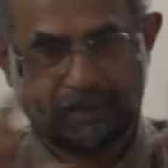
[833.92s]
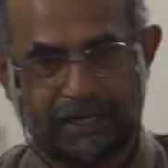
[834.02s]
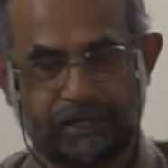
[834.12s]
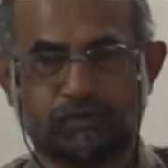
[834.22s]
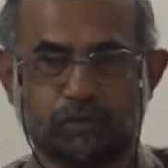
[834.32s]

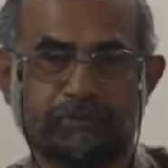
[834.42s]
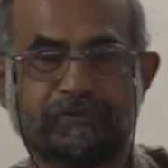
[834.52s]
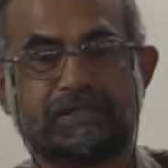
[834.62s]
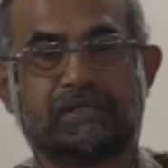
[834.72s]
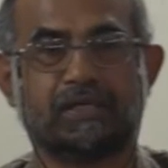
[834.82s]
kind of
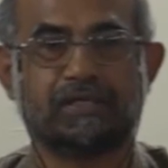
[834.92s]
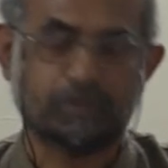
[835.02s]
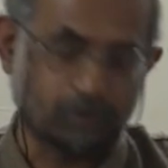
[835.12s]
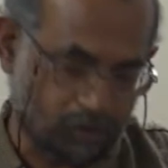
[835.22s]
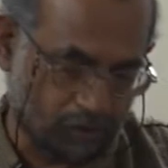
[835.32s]
superficial unless
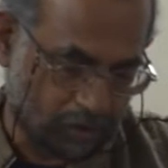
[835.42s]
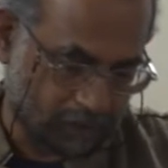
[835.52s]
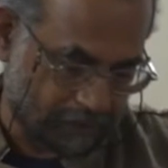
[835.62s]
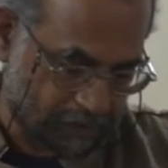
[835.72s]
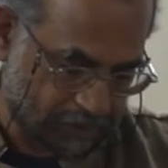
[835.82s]
you do a whole lot
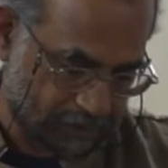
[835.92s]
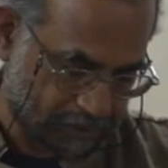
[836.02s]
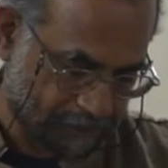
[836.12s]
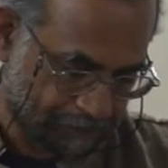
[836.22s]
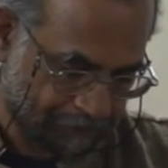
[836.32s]
of other things.